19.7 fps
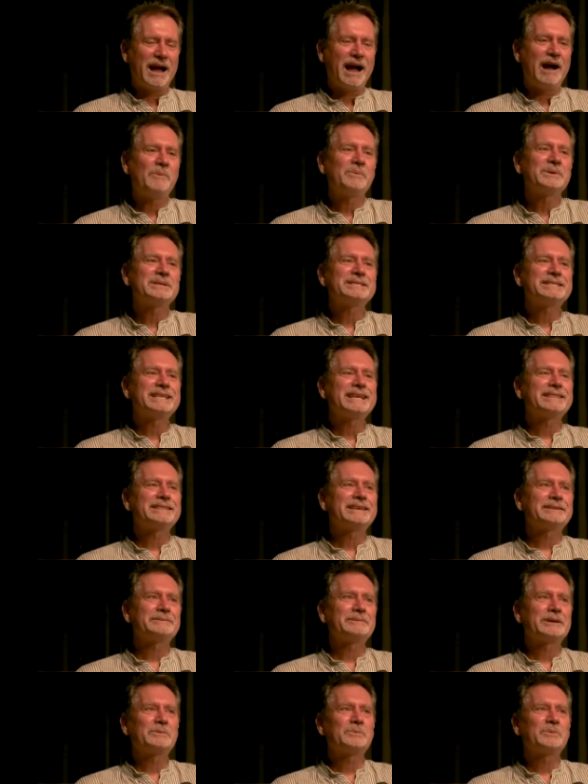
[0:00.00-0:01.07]
I would say
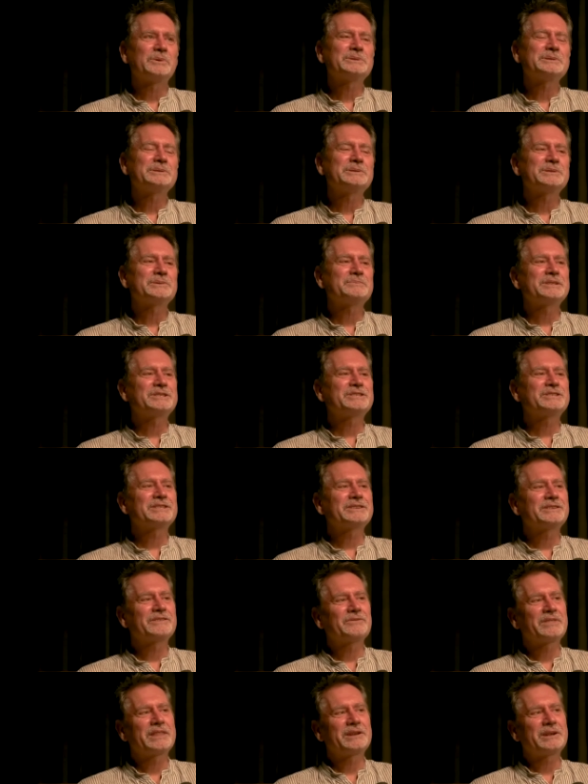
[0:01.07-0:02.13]
that it wasn't so much
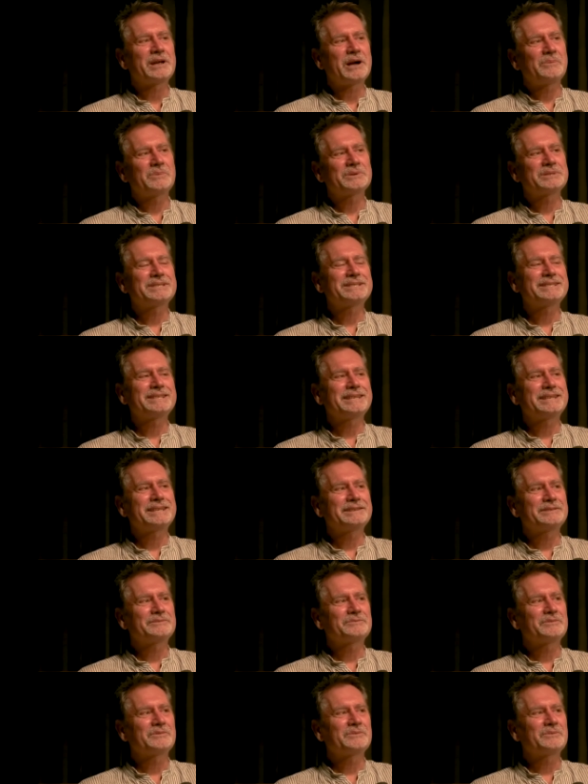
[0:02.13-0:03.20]
that I was
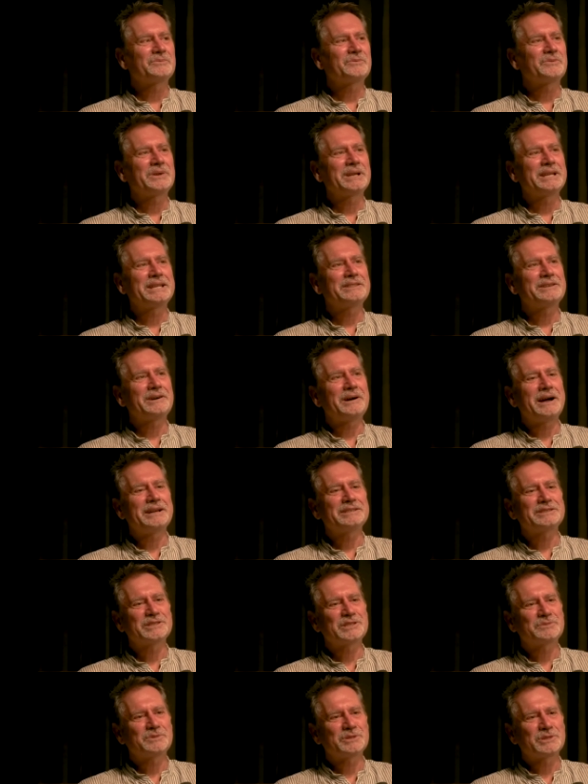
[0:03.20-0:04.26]
seeking really the
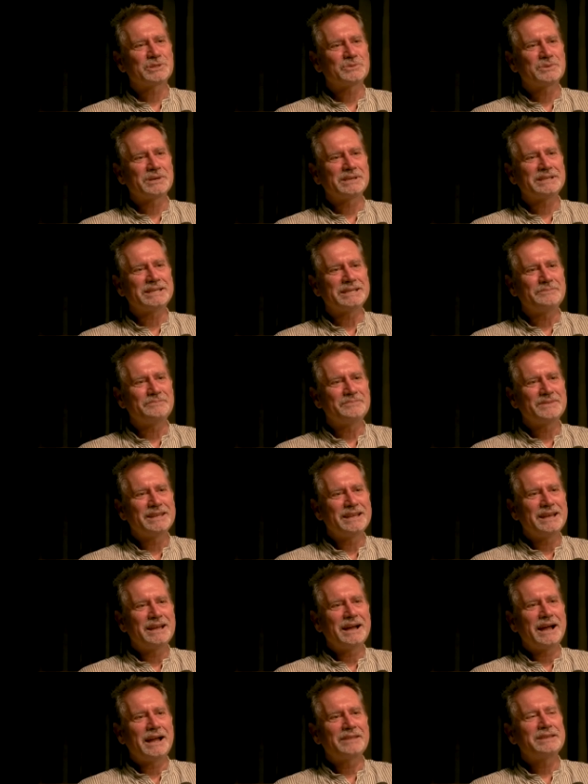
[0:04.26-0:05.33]
heights of spirituality.
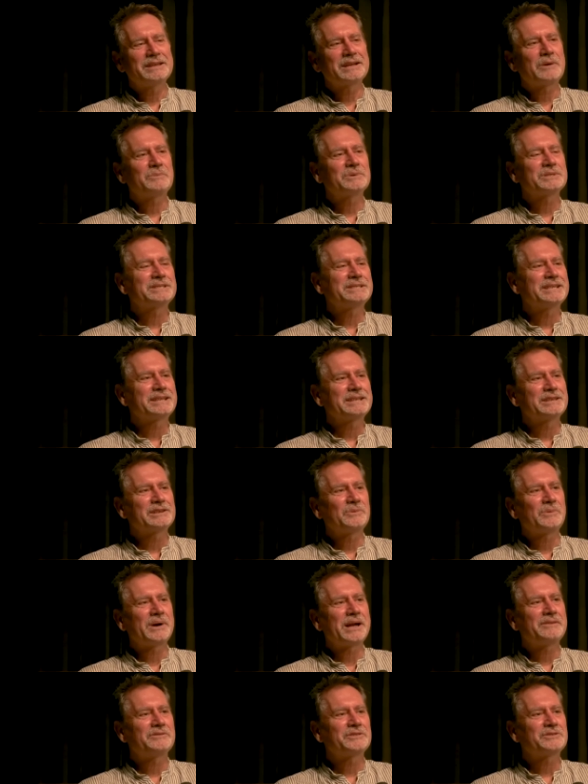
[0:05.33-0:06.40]
Huh. I think I was seeking a
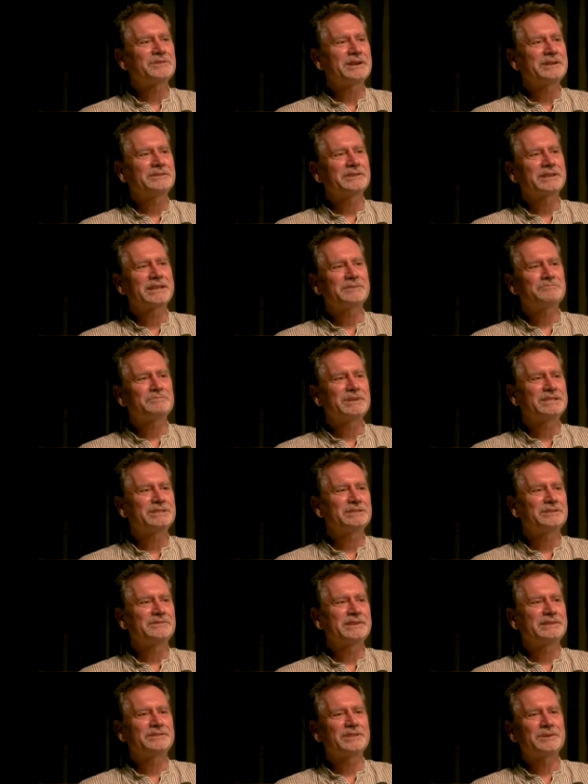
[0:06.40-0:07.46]
way of trying to get
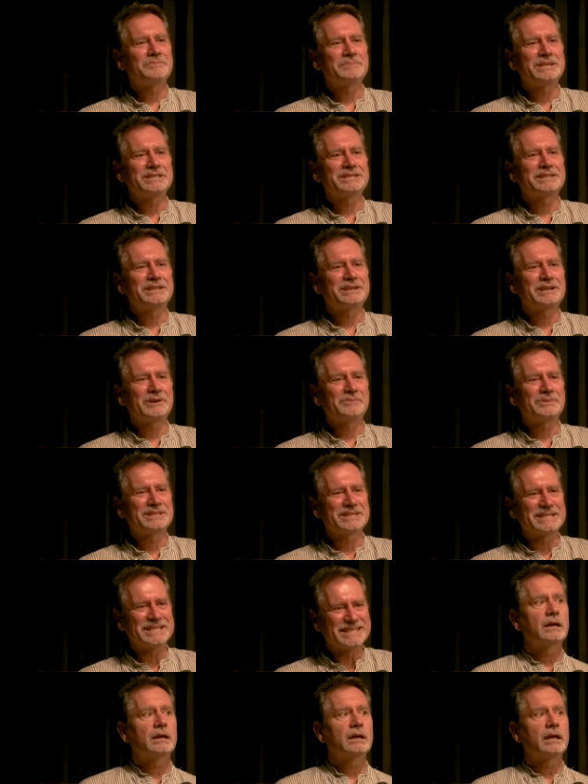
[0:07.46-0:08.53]
myself out of the mess that I was
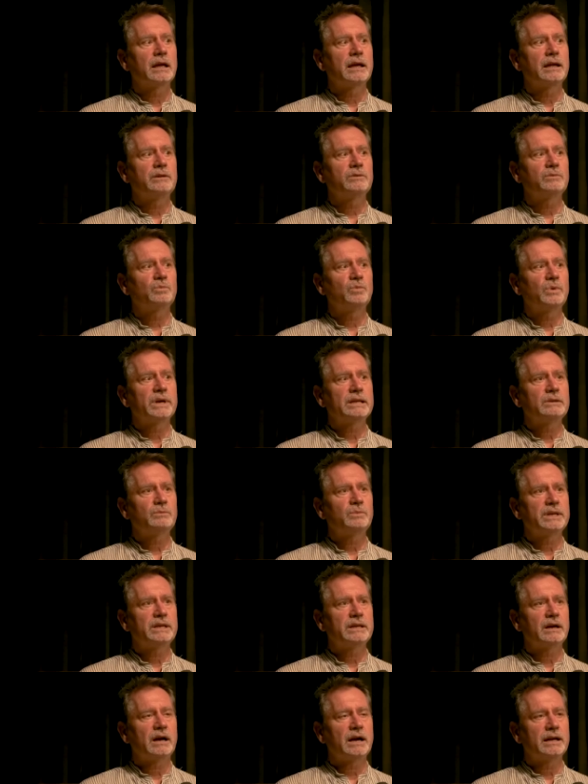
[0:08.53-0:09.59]
in. And when
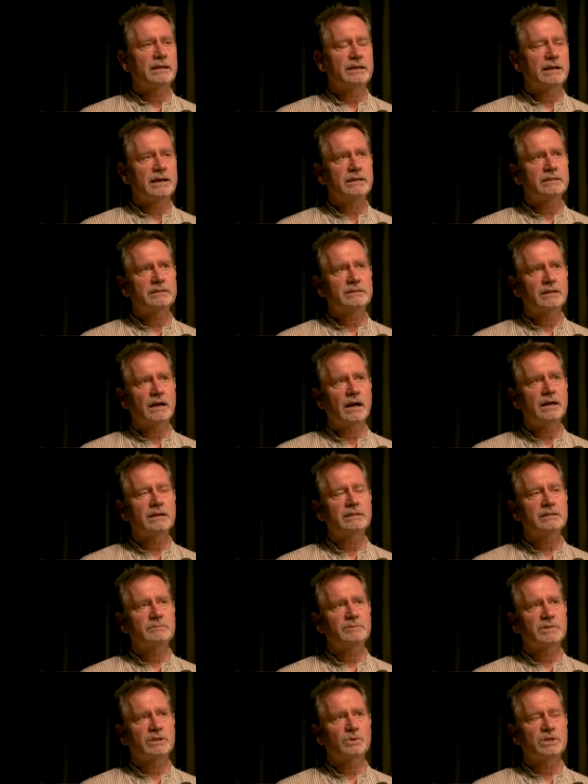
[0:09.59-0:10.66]
I asked
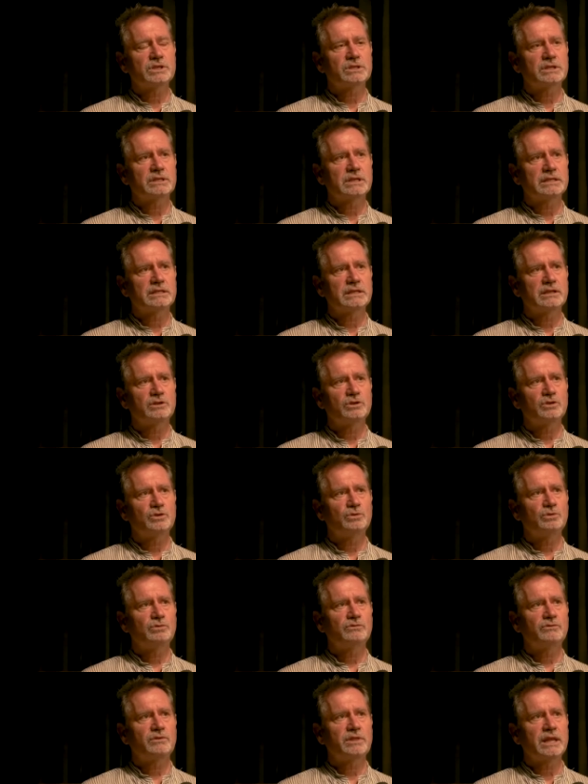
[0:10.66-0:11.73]
him the question, I said, do
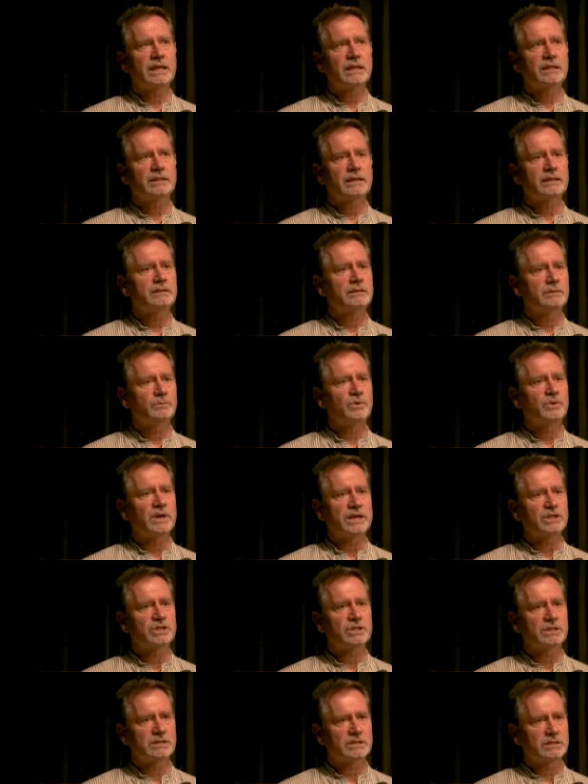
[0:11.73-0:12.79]
you think that
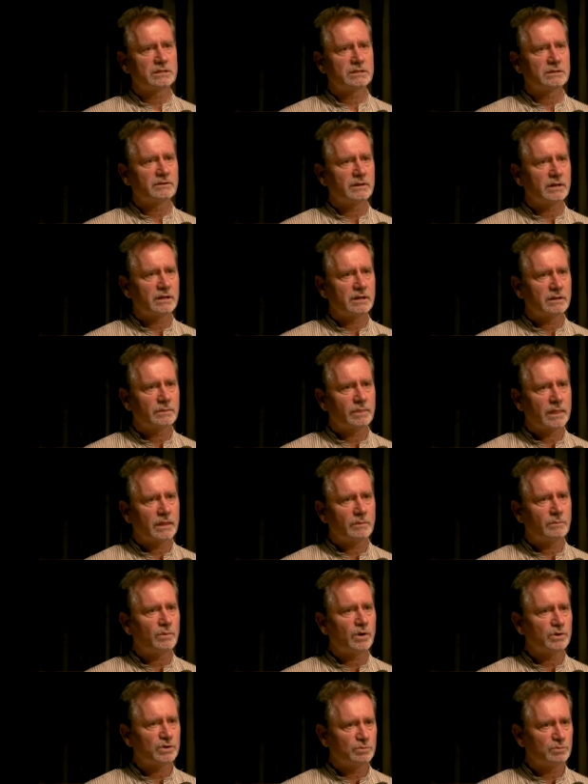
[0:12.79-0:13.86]
liberation is
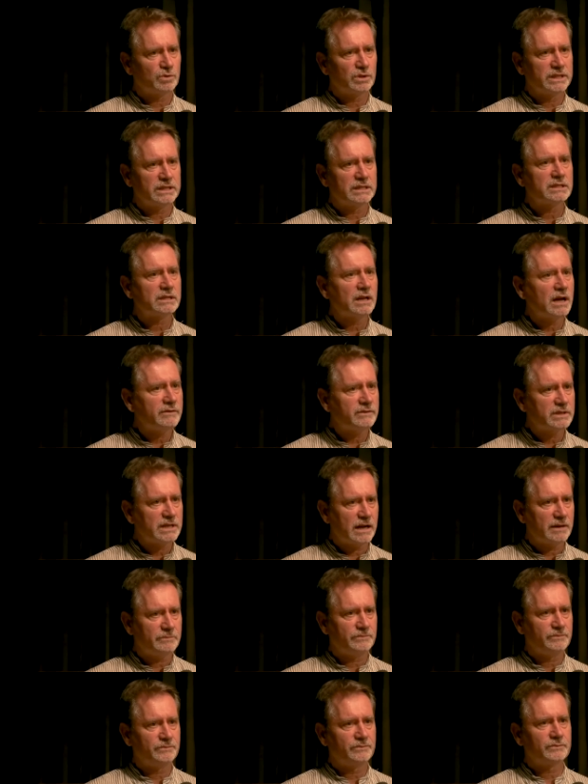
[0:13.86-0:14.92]
possible in this
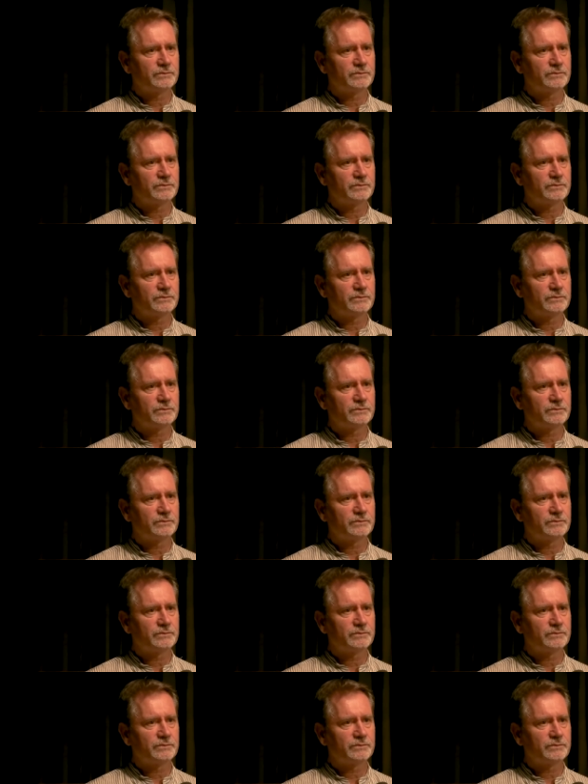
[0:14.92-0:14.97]
lifetime?